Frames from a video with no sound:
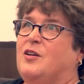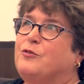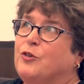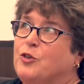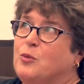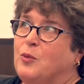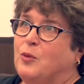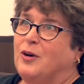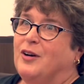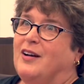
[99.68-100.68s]

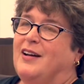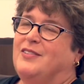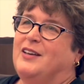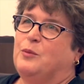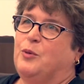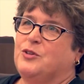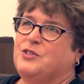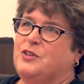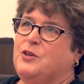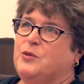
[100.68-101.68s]
Furthermore, I think a
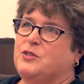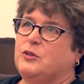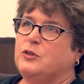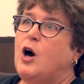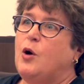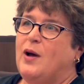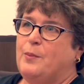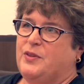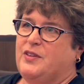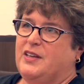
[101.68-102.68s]
person who is a low
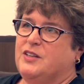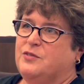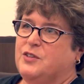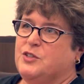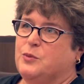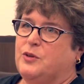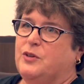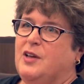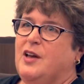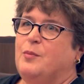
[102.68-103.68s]
empathy
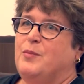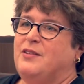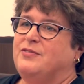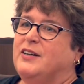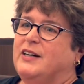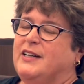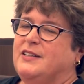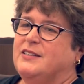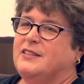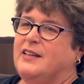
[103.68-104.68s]
individual may
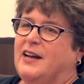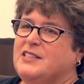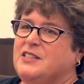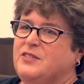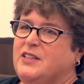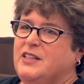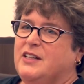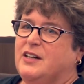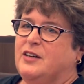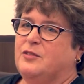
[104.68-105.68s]
find the activity
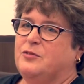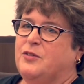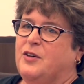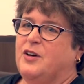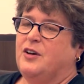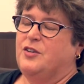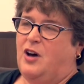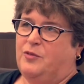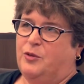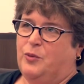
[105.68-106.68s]
of
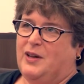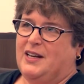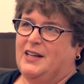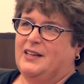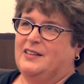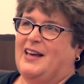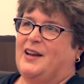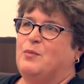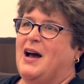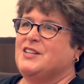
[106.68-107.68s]
novel reading, that
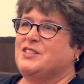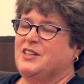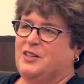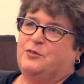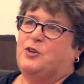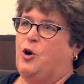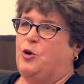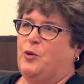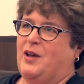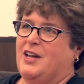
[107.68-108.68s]
imaginative
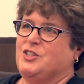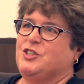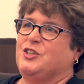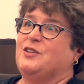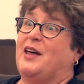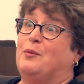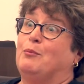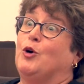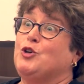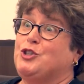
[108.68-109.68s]
co-creation, that
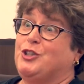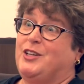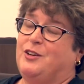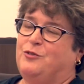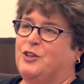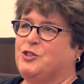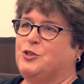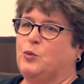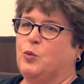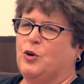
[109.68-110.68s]
immersion in a
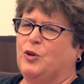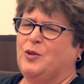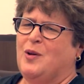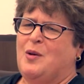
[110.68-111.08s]
fictional world,